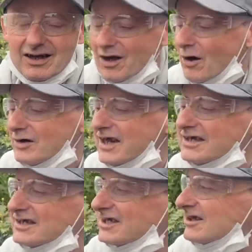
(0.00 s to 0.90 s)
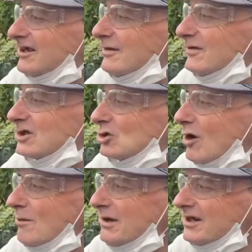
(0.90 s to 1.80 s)
Okay, this is kind of a
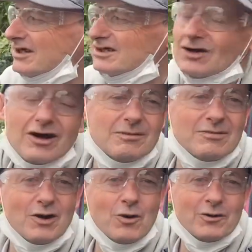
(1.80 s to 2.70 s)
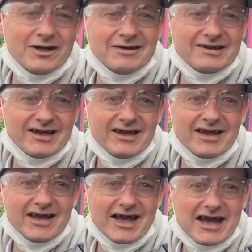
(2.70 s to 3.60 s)
shrub. It's called Mahona,
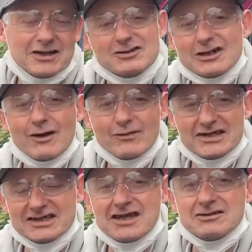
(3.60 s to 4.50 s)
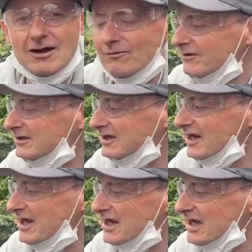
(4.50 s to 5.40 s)
and there's a lovely scent off it.
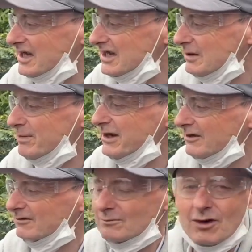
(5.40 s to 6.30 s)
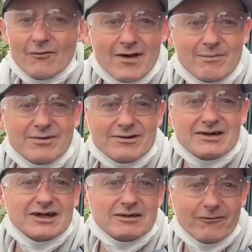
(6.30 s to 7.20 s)
It appears from November
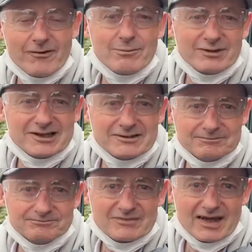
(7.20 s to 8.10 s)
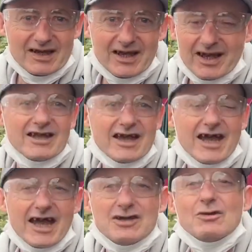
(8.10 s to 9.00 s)
to February,
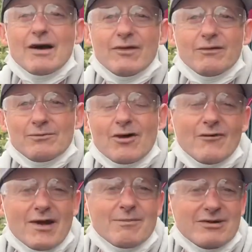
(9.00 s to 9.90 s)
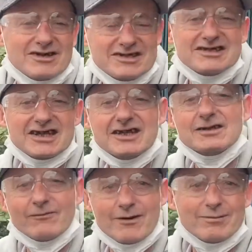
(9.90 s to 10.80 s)
and you have it from November, as I say,
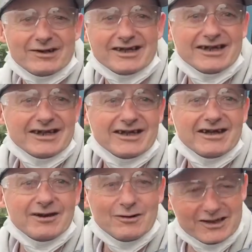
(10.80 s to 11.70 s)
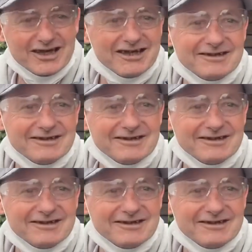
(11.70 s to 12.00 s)
to February. Okay?